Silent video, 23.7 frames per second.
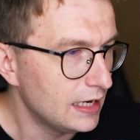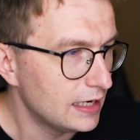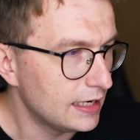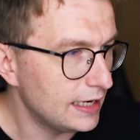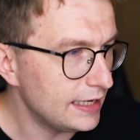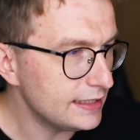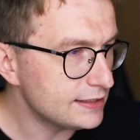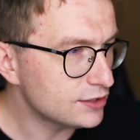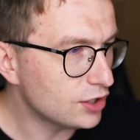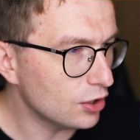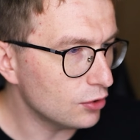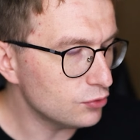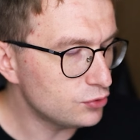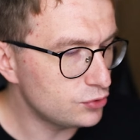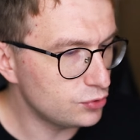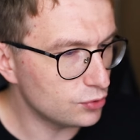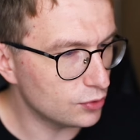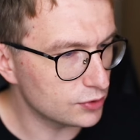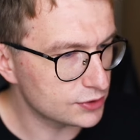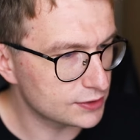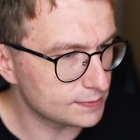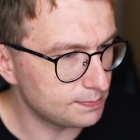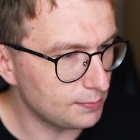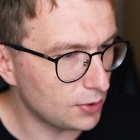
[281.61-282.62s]
Let's go
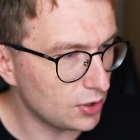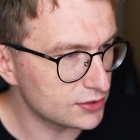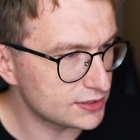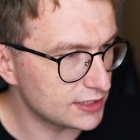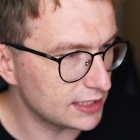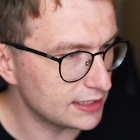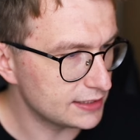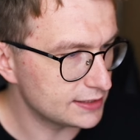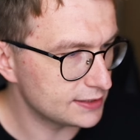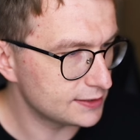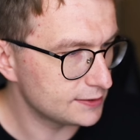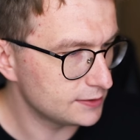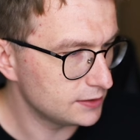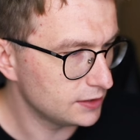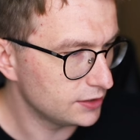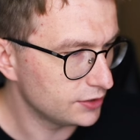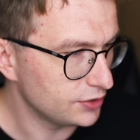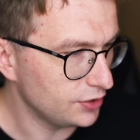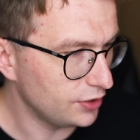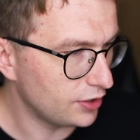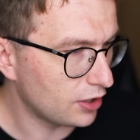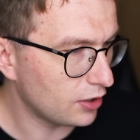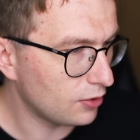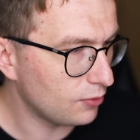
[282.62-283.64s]
to Osmosis,
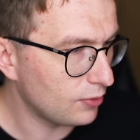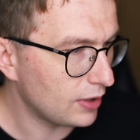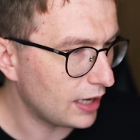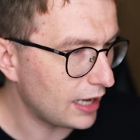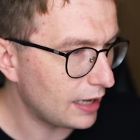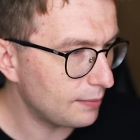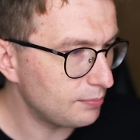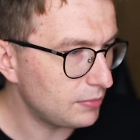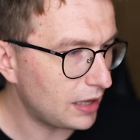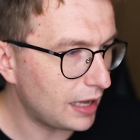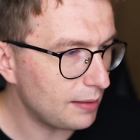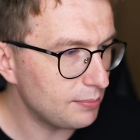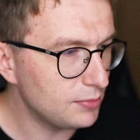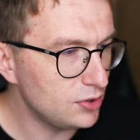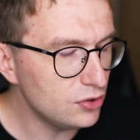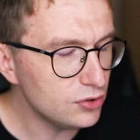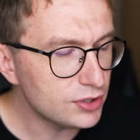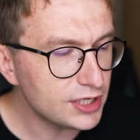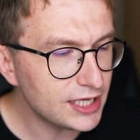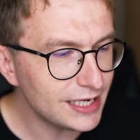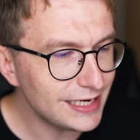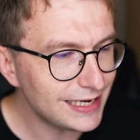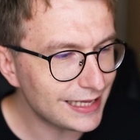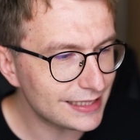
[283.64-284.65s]
you know? I'm
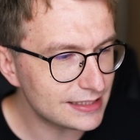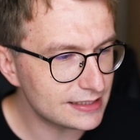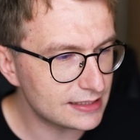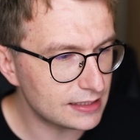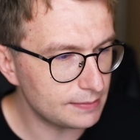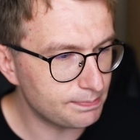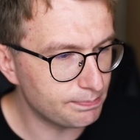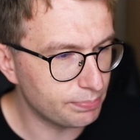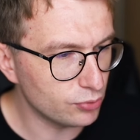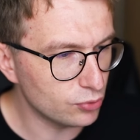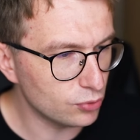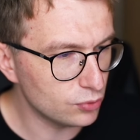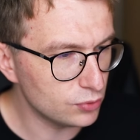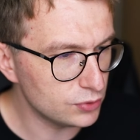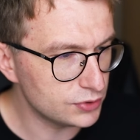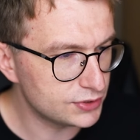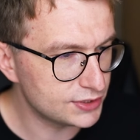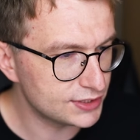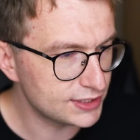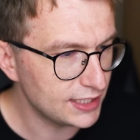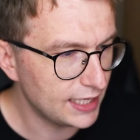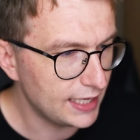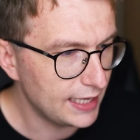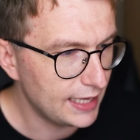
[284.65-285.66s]
looking at the
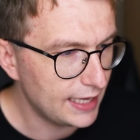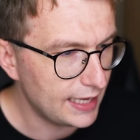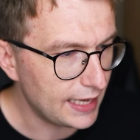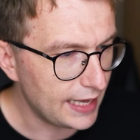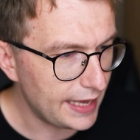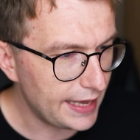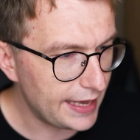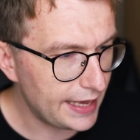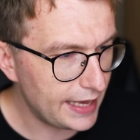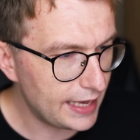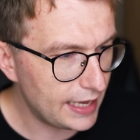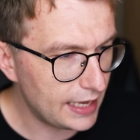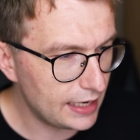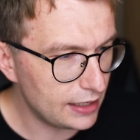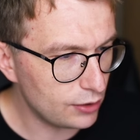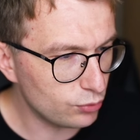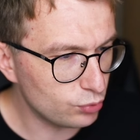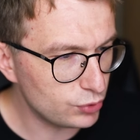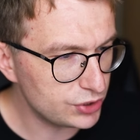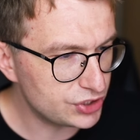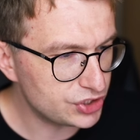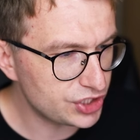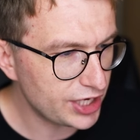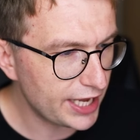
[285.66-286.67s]
pools.
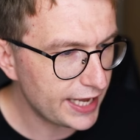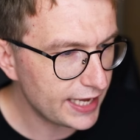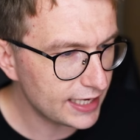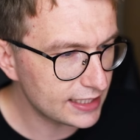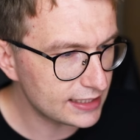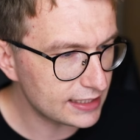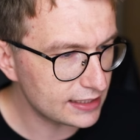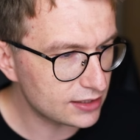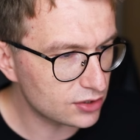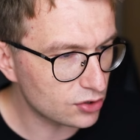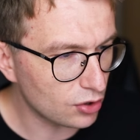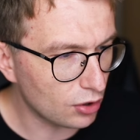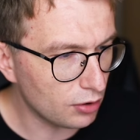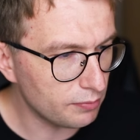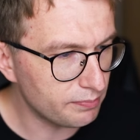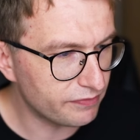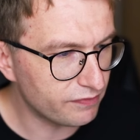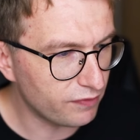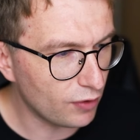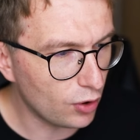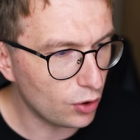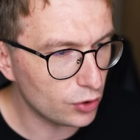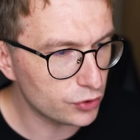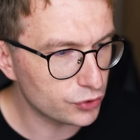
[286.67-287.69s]
And we check the top
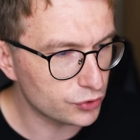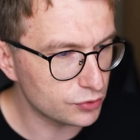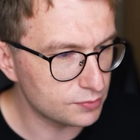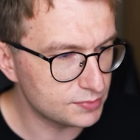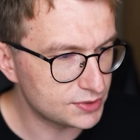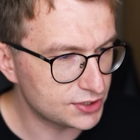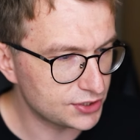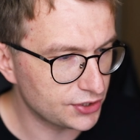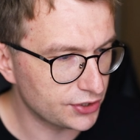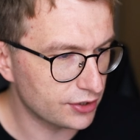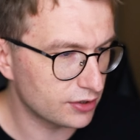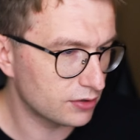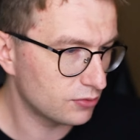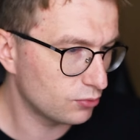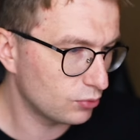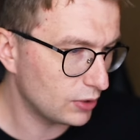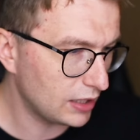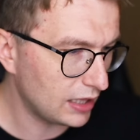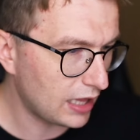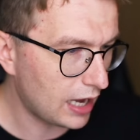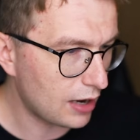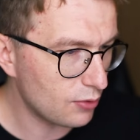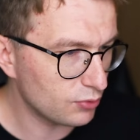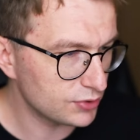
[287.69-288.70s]
volumes here.
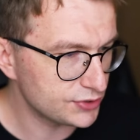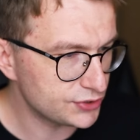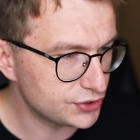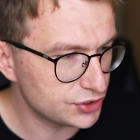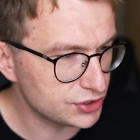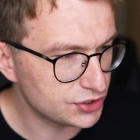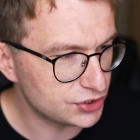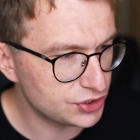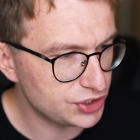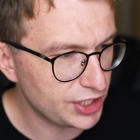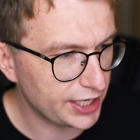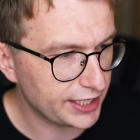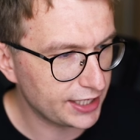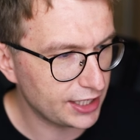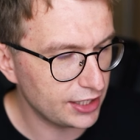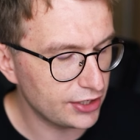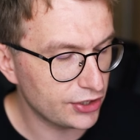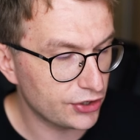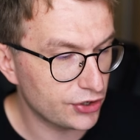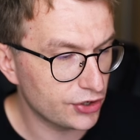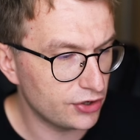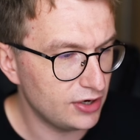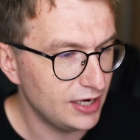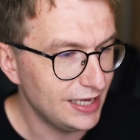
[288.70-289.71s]
Well, I was just
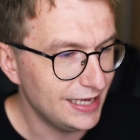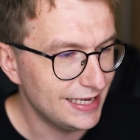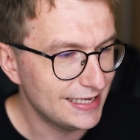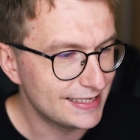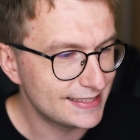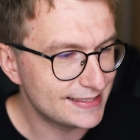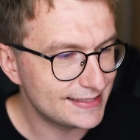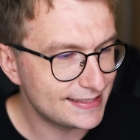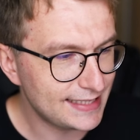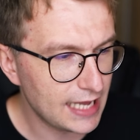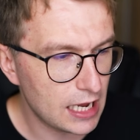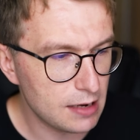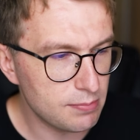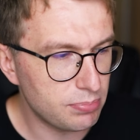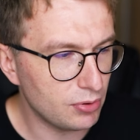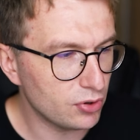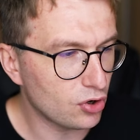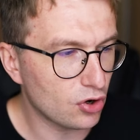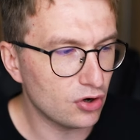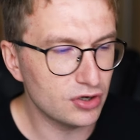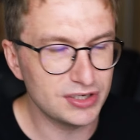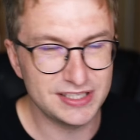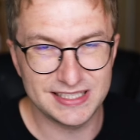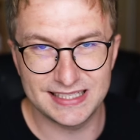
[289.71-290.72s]
checking here.
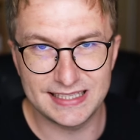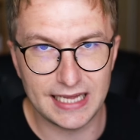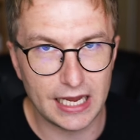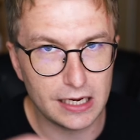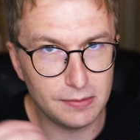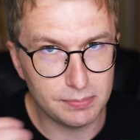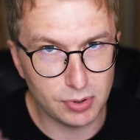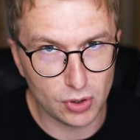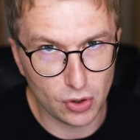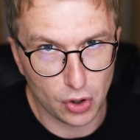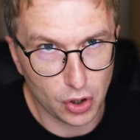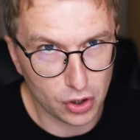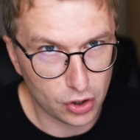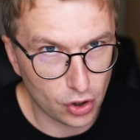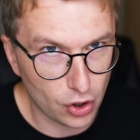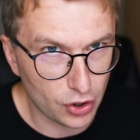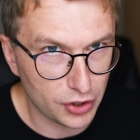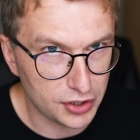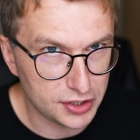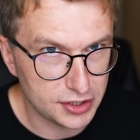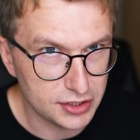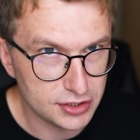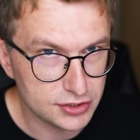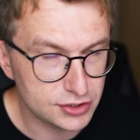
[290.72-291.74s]

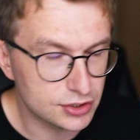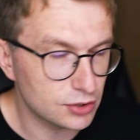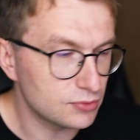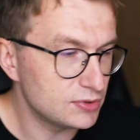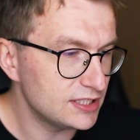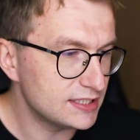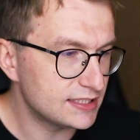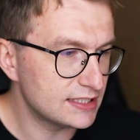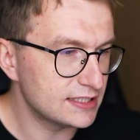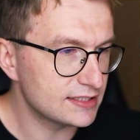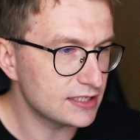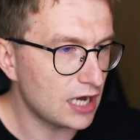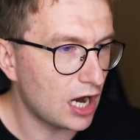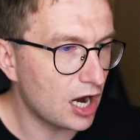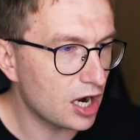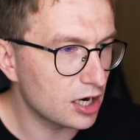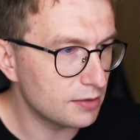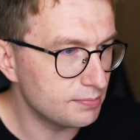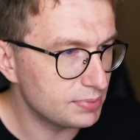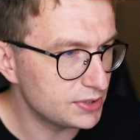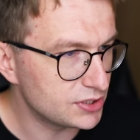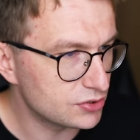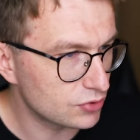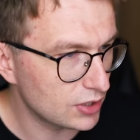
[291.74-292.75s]
Stablecoin. So this is
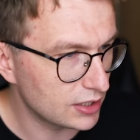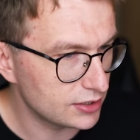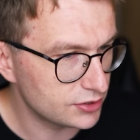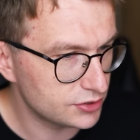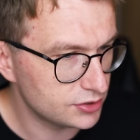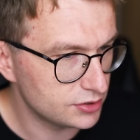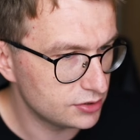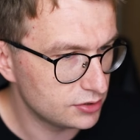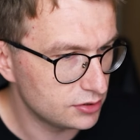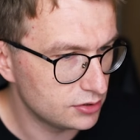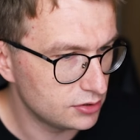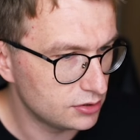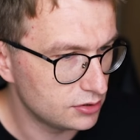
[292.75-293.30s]
arbitrage.